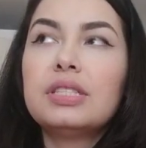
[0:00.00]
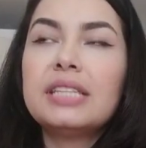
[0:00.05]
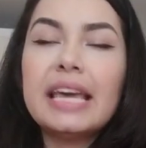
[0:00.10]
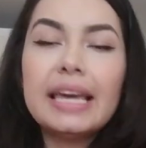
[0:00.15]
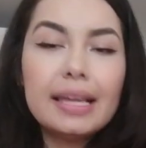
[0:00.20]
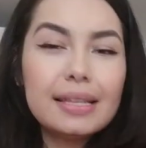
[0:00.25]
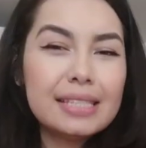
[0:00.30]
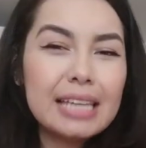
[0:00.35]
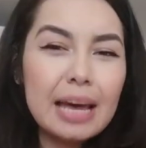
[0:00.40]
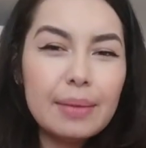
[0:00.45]

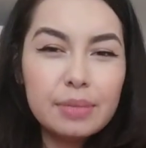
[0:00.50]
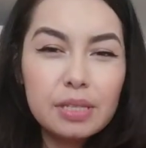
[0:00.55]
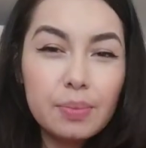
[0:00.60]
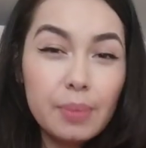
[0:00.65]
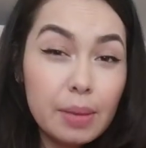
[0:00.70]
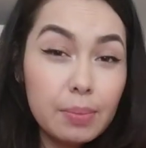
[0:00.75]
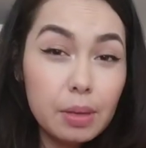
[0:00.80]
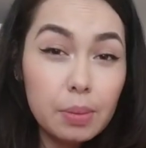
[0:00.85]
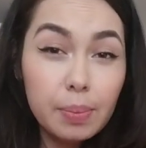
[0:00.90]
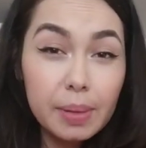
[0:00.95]
taking time to
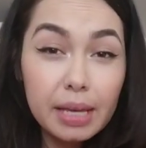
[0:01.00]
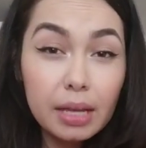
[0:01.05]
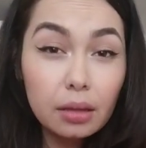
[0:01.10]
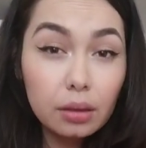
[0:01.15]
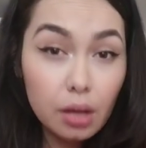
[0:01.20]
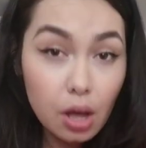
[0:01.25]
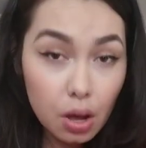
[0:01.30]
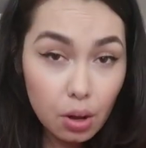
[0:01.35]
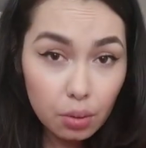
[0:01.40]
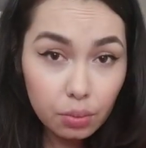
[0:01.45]
maybe be
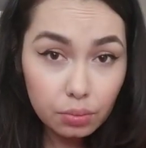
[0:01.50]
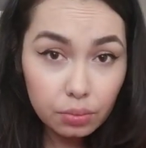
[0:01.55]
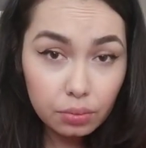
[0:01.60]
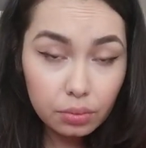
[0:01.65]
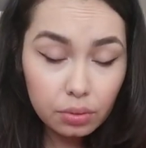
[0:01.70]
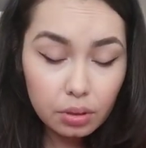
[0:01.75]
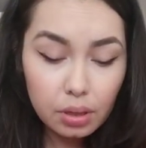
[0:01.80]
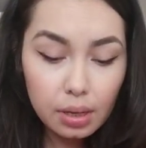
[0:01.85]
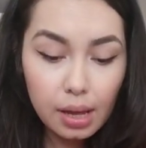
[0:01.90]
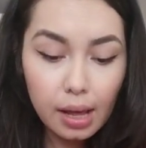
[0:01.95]

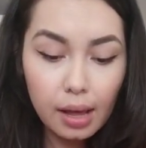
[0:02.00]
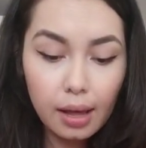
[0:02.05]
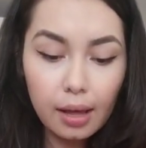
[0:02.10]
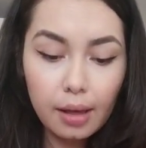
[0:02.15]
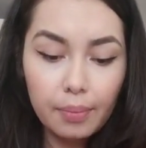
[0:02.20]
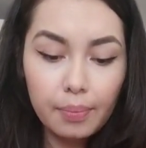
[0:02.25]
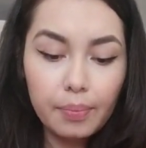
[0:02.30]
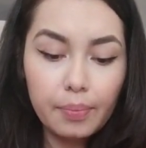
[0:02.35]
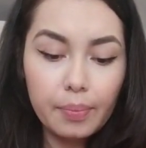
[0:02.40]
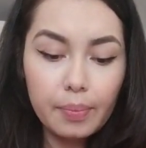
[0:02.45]
alone,
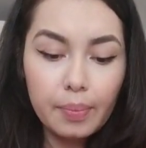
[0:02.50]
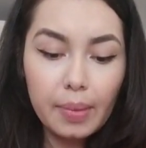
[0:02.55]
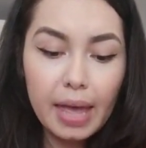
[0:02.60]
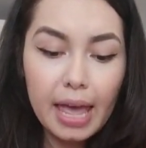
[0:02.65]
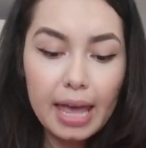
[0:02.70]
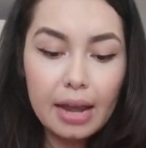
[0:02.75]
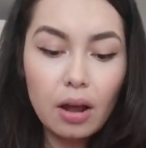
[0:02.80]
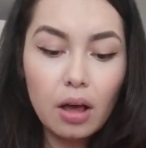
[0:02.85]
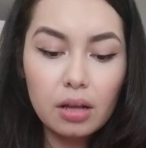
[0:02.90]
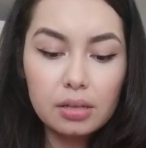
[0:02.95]

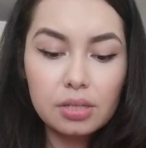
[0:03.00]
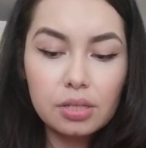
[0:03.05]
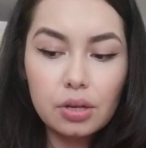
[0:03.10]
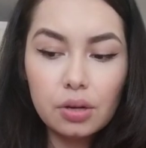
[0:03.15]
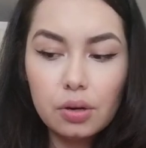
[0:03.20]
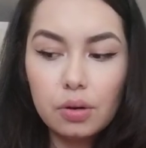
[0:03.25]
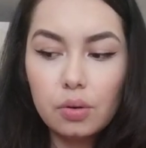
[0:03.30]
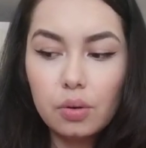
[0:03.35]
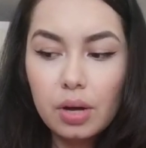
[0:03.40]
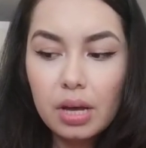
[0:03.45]
and
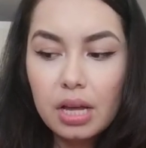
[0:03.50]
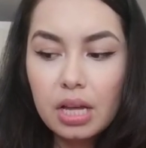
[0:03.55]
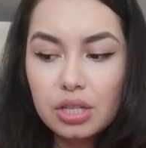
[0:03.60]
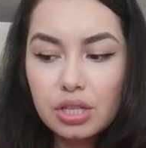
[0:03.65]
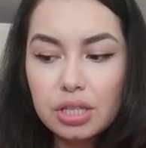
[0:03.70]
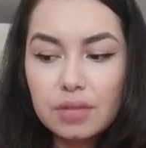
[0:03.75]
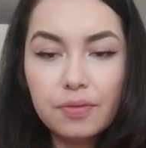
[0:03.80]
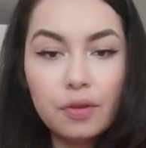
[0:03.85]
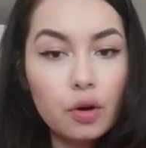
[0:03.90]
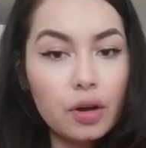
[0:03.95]
also
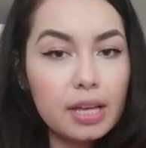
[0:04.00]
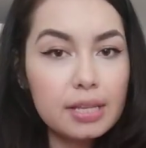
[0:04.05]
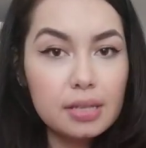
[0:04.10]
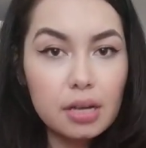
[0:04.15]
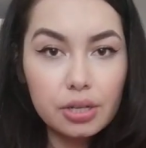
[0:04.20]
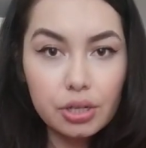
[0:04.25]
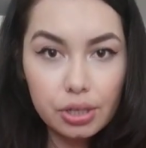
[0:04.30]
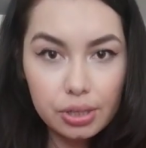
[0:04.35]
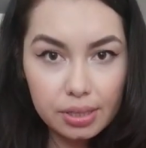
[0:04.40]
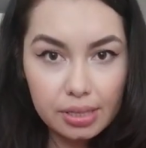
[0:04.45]
just focus
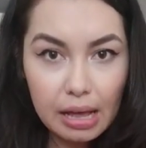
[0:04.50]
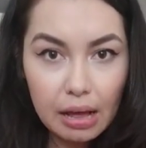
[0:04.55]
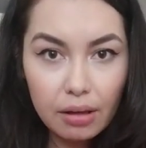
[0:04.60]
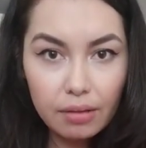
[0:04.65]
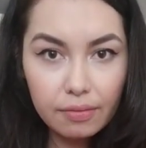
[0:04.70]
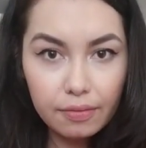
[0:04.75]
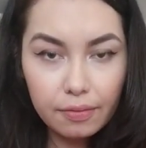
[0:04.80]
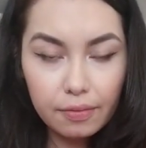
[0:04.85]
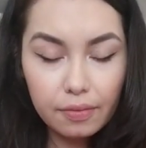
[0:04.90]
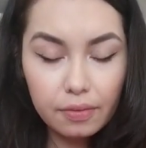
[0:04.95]
on
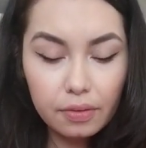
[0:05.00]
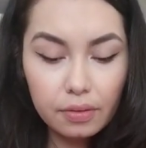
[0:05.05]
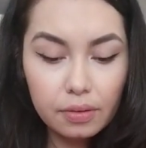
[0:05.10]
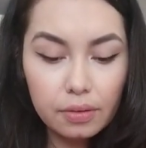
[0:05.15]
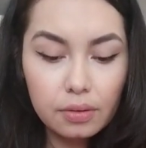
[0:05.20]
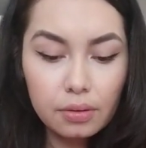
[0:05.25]
yourself.